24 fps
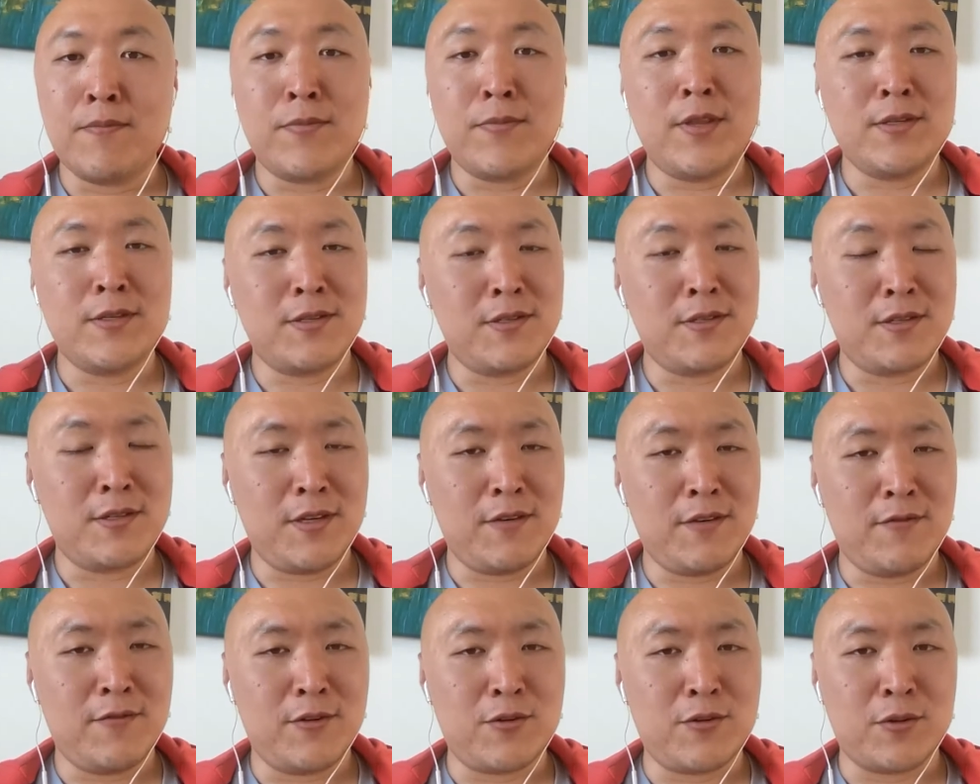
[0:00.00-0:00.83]
This is the
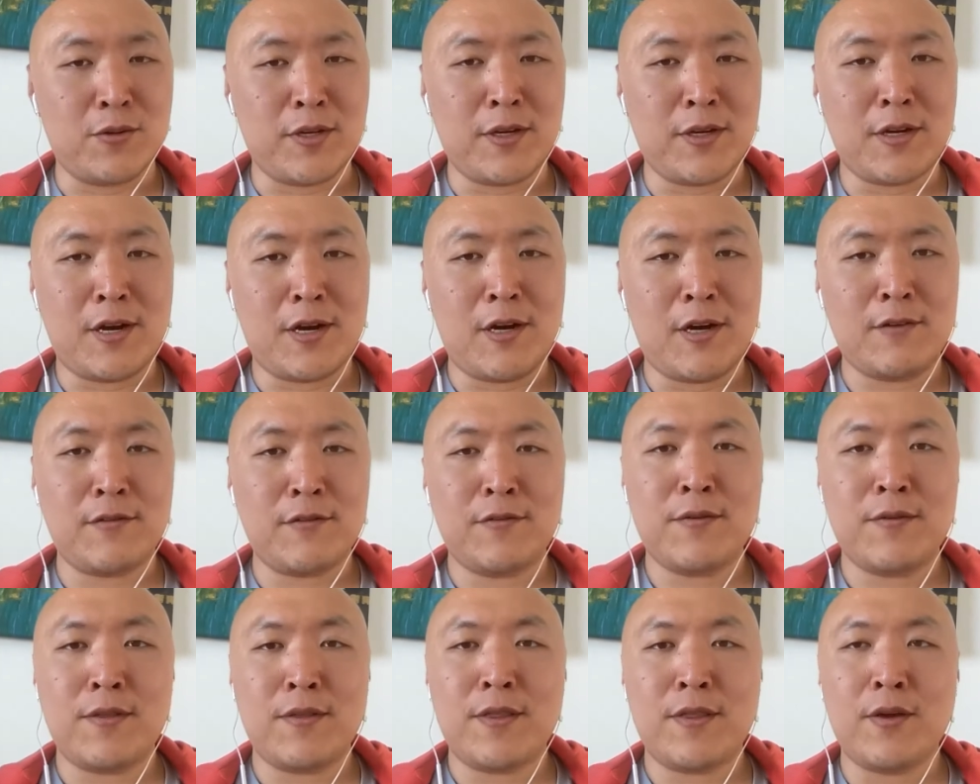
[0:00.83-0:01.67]
official kickoff.
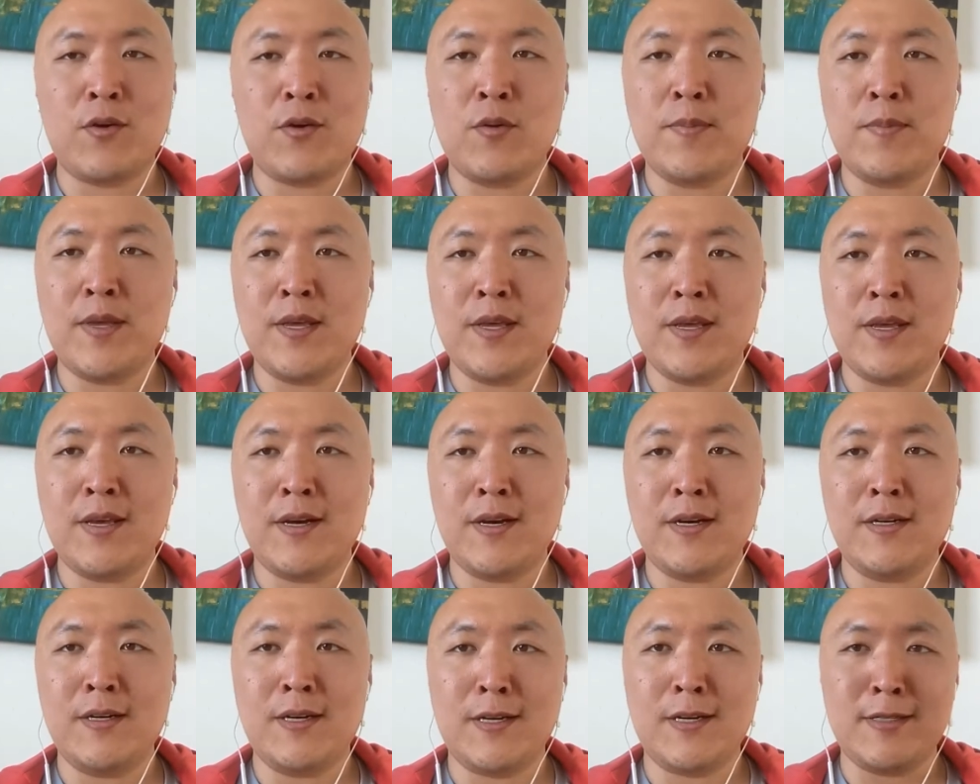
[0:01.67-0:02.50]
There will be
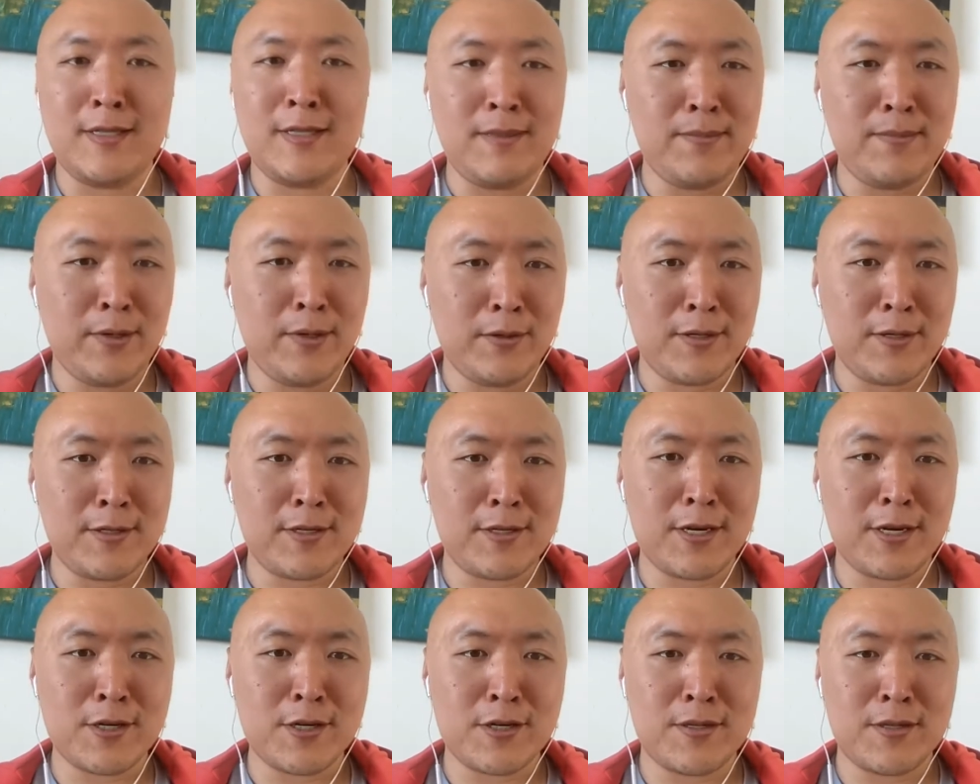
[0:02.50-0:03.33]
a team building
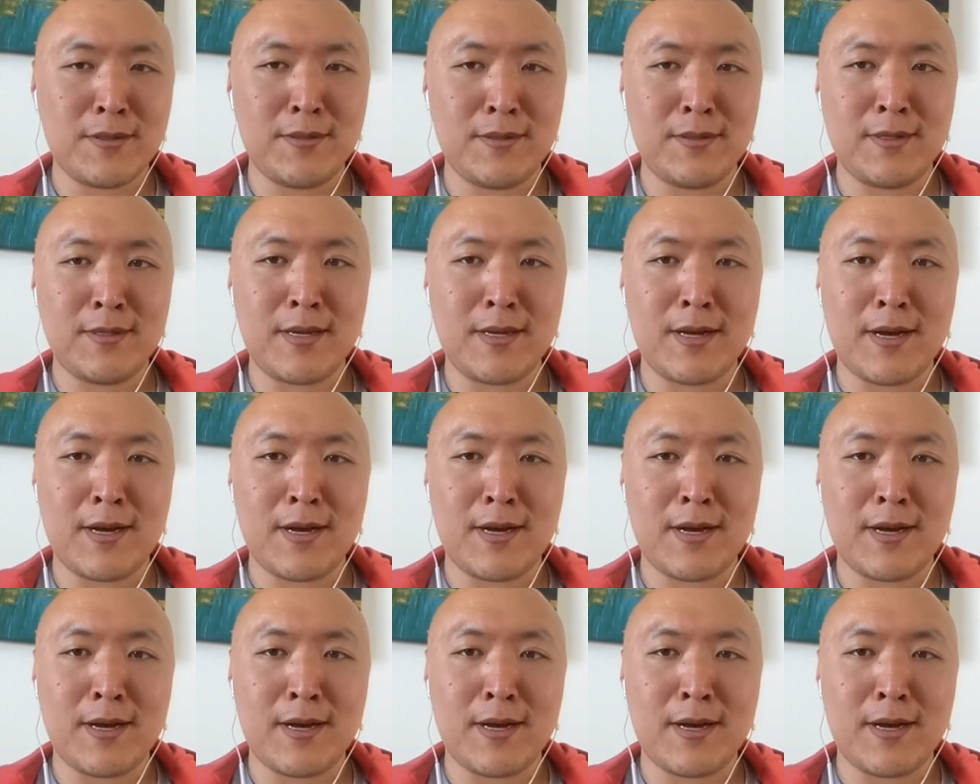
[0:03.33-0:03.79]
session